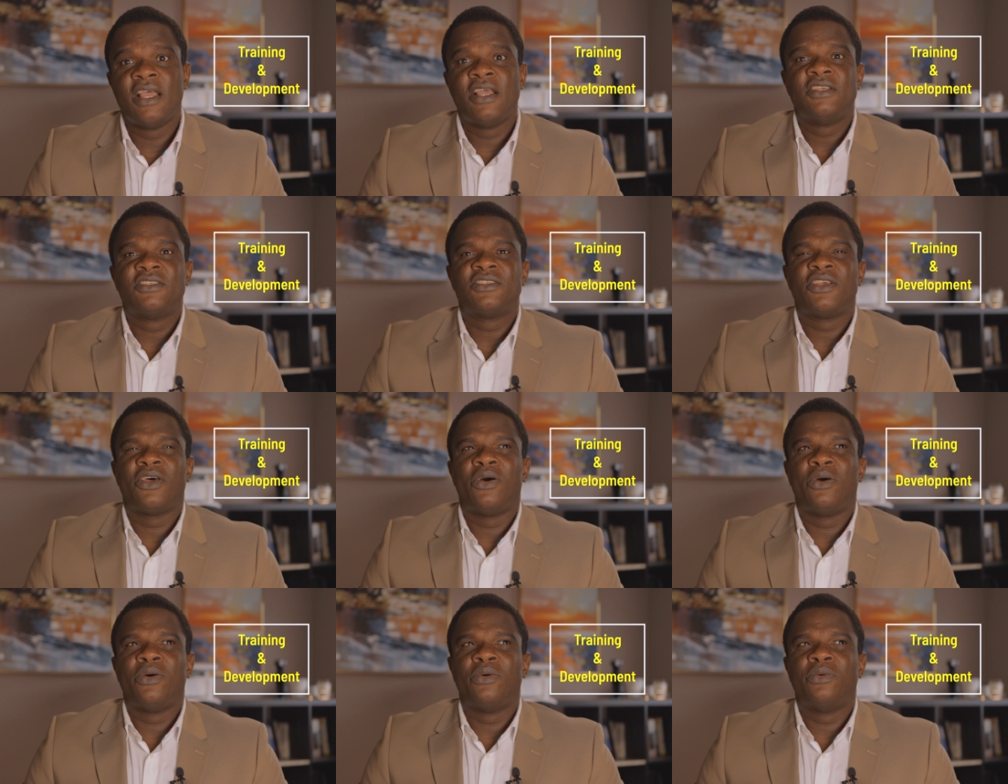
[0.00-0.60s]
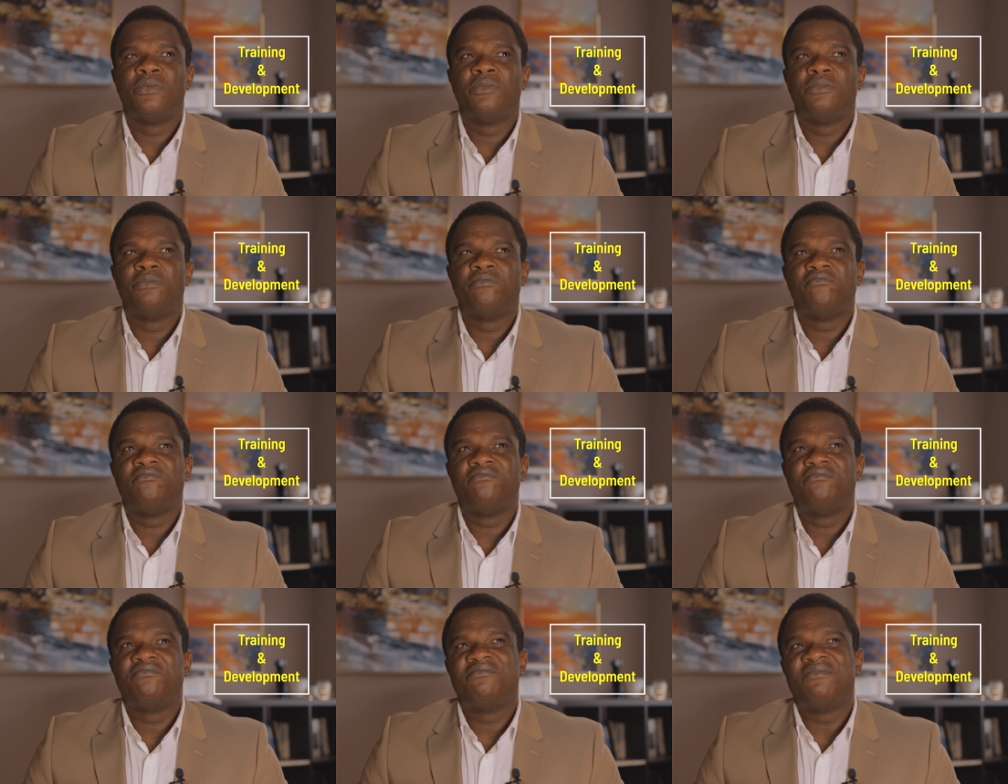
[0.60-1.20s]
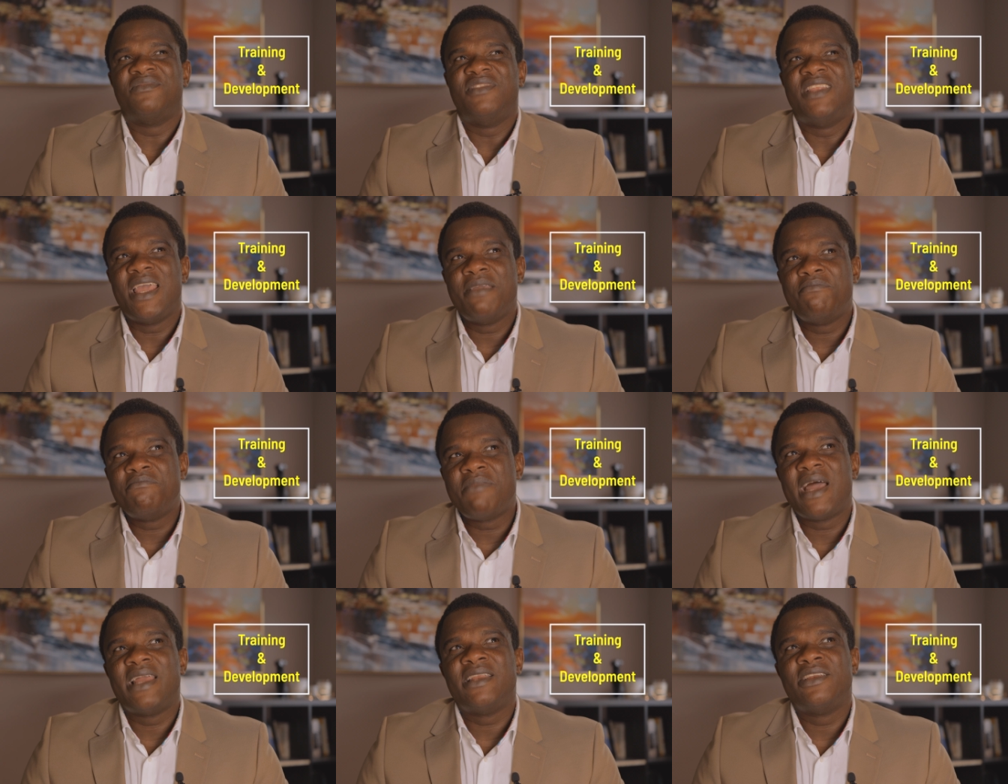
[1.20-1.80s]
So they
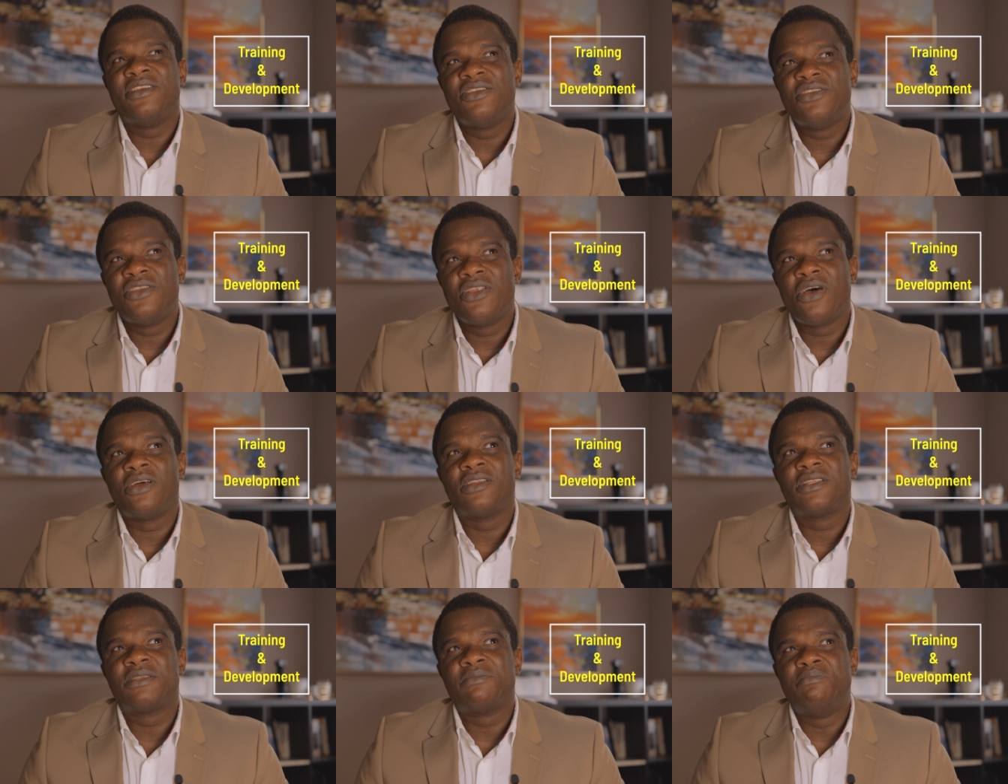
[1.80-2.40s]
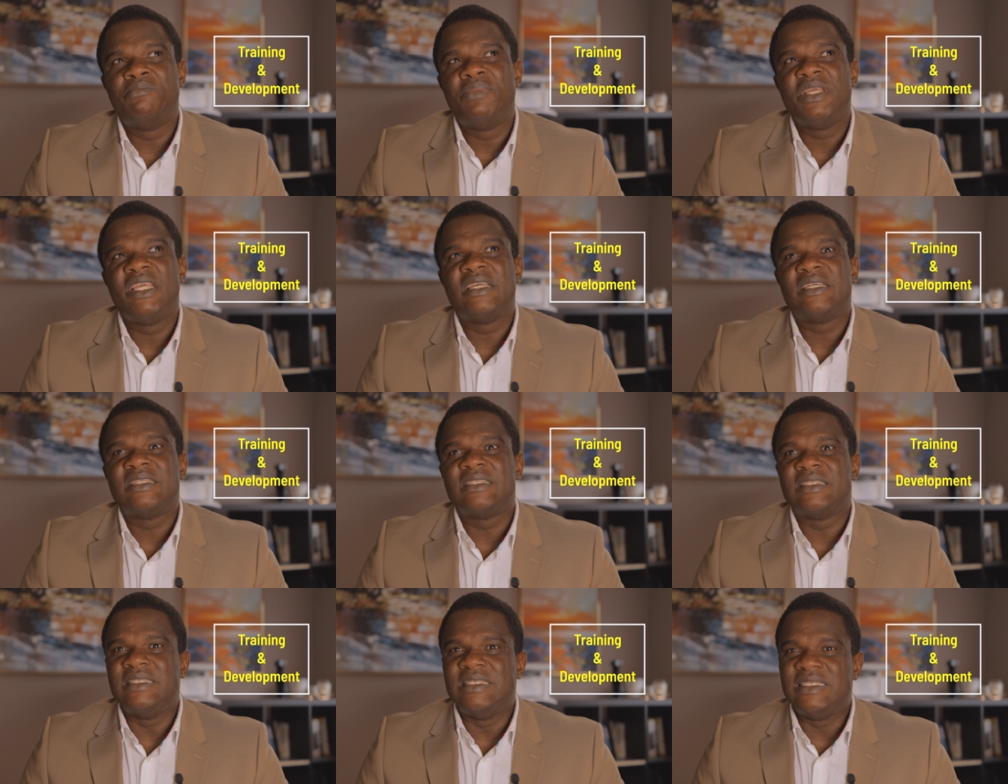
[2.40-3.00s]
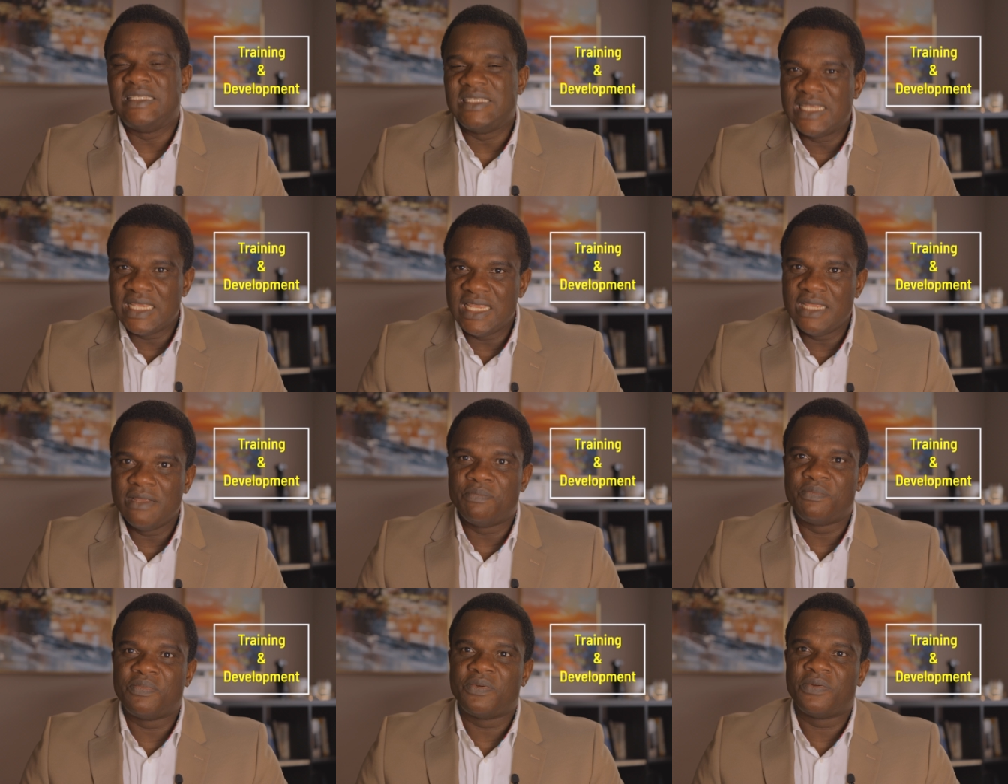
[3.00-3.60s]
might not be as
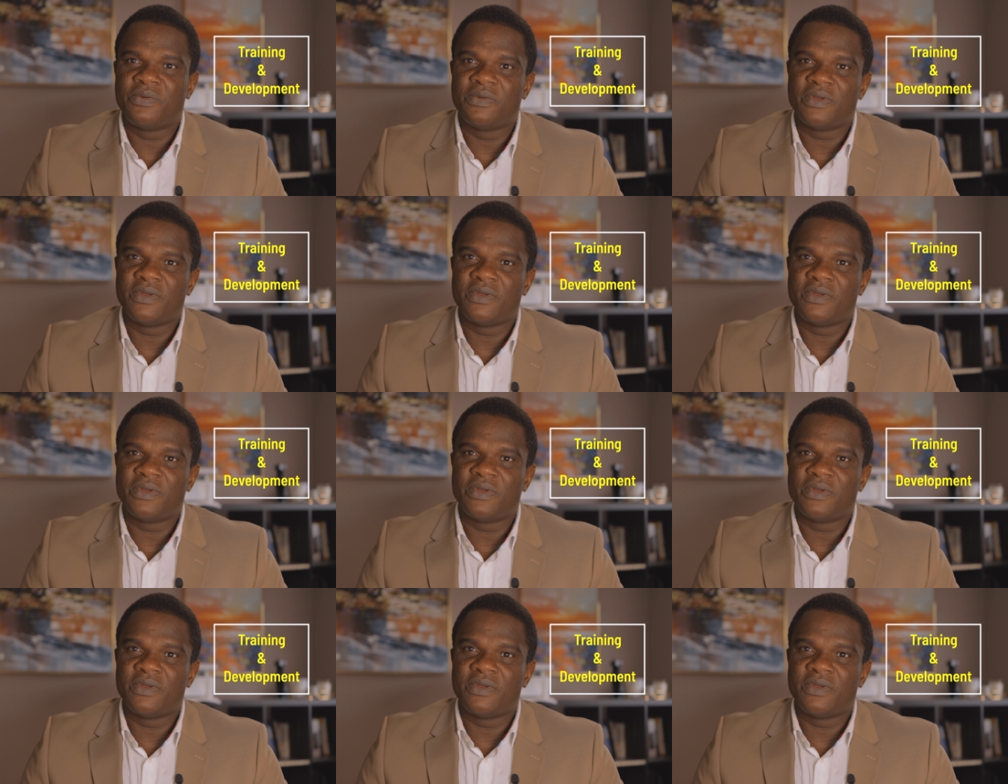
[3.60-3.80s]
deep